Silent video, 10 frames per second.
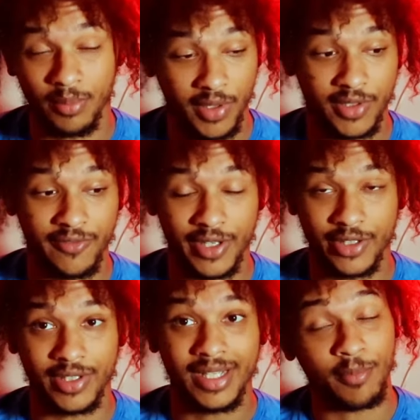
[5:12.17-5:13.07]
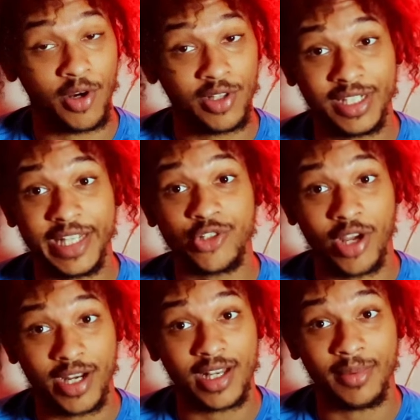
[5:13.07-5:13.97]
Marlon Vera. Marlon, he
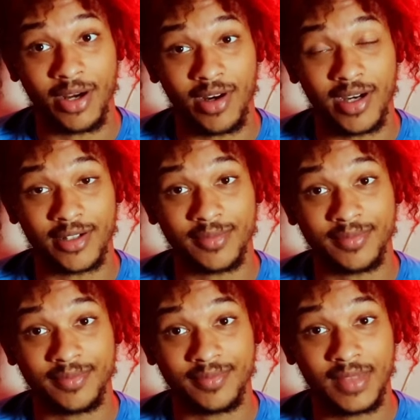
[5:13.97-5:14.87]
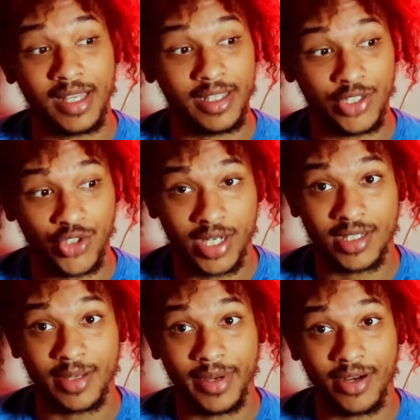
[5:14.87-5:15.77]
tried to come out hotter. He tried
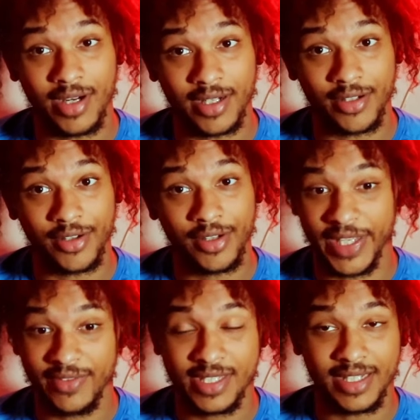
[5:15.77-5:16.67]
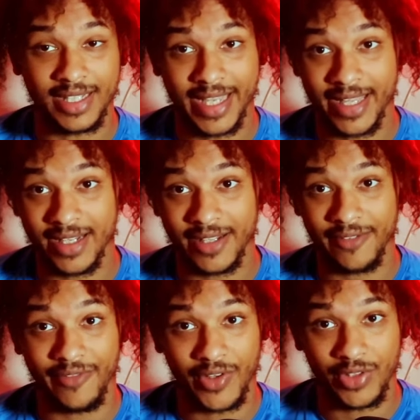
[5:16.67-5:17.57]
to come out hotter. Deiveson negated it
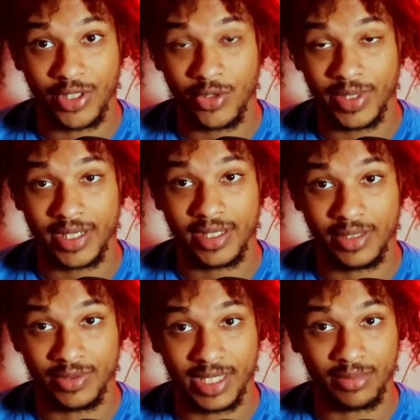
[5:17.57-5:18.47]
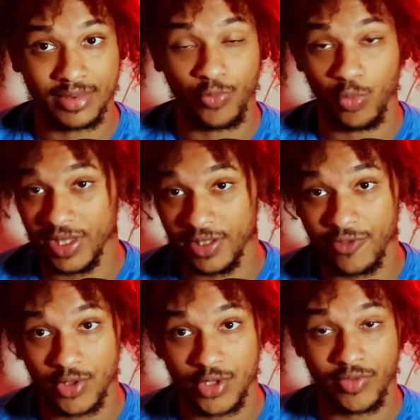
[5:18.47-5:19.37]
very quick. He was able to win the
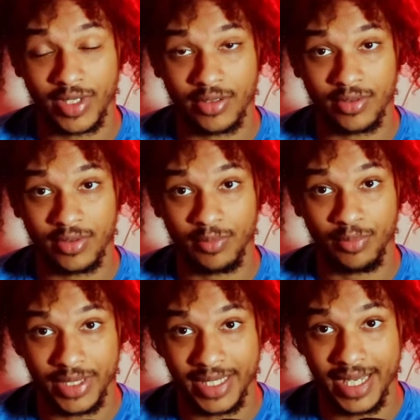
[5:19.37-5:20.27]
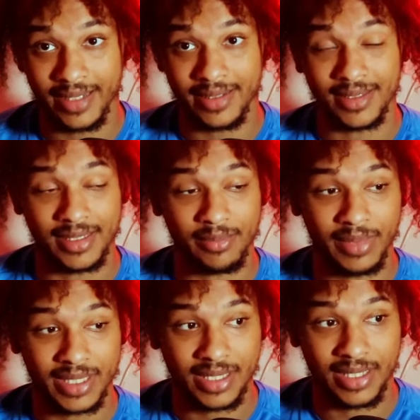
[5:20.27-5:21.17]
first round pretty handedly,
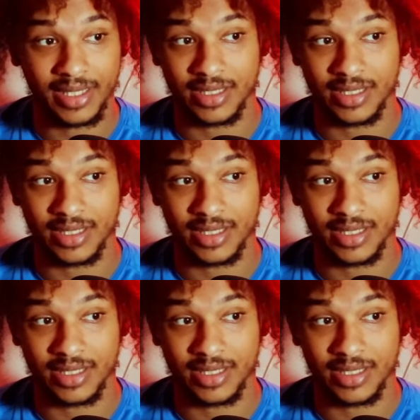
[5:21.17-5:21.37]
mixing in